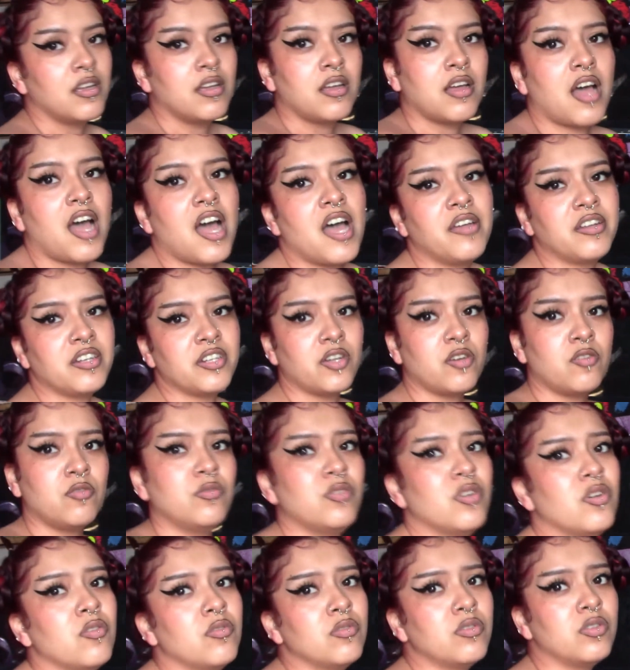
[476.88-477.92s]
I don't
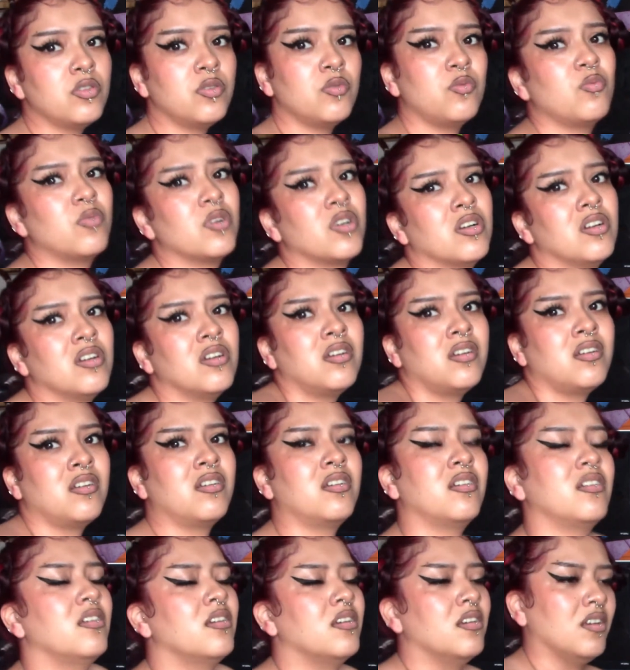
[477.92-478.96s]
know the
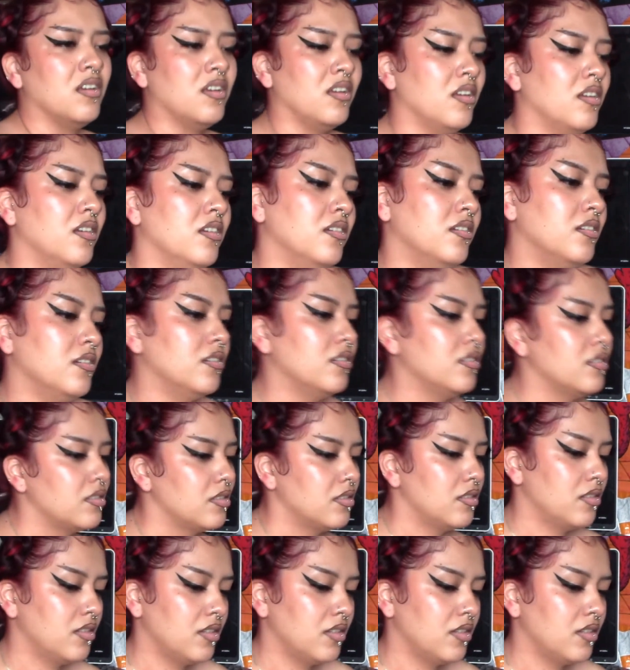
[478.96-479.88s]
words.